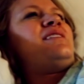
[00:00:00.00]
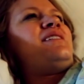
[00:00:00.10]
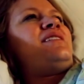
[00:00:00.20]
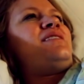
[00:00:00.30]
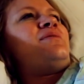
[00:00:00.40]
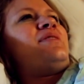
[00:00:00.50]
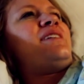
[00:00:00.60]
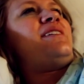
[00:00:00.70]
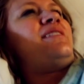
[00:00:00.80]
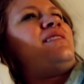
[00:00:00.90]
I didn't Never know
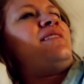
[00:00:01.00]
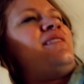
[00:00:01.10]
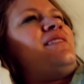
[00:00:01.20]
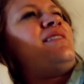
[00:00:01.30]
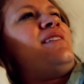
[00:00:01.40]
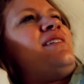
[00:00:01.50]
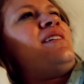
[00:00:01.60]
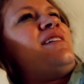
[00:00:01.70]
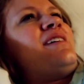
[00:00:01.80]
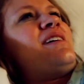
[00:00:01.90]
that. Knew that.
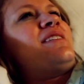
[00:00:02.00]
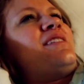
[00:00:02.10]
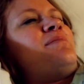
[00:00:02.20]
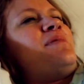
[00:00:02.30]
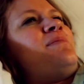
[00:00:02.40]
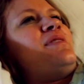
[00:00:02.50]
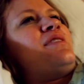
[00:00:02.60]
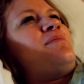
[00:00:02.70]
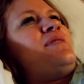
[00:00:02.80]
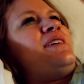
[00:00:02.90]
I thought maybe it
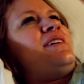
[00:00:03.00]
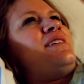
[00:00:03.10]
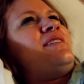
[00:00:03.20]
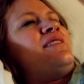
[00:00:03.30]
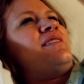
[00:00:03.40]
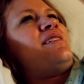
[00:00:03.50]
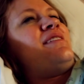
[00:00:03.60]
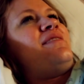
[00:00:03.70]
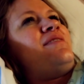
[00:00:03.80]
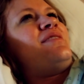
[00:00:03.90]
could be. So
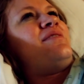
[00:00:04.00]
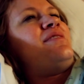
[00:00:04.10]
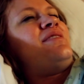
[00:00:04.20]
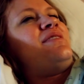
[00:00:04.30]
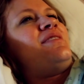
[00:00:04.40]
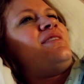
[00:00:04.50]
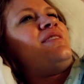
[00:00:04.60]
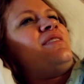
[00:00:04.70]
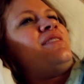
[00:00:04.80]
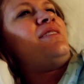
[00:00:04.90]
basically, he was a
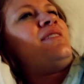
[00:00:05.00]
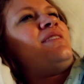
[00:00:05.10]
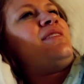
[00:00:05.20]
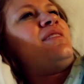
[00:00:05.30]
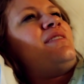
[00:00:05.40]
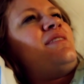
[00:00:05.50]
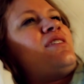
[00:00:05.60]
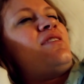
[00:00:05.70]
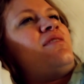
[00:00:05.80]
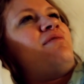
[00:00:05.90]
freed slave
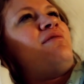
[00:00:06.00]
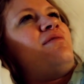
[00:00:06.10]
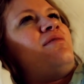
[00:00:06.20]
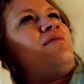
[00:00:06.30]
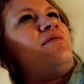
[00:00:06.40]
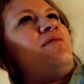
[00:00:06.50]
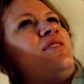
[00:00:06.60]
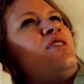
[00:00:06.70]
and oh. fought in the war.